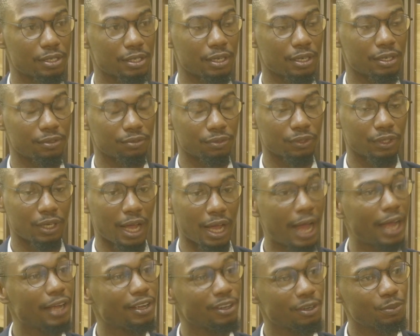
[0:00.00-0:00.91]
and
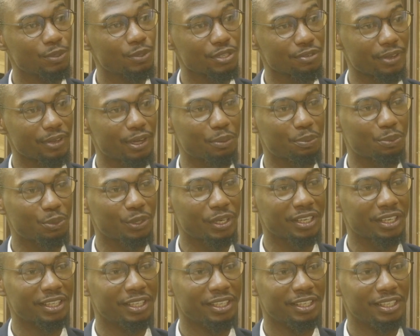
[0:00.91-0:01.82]
I almost fell
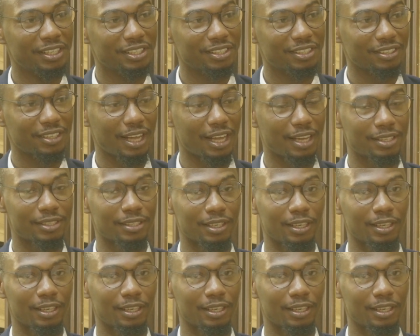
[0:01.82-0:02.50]
prey to that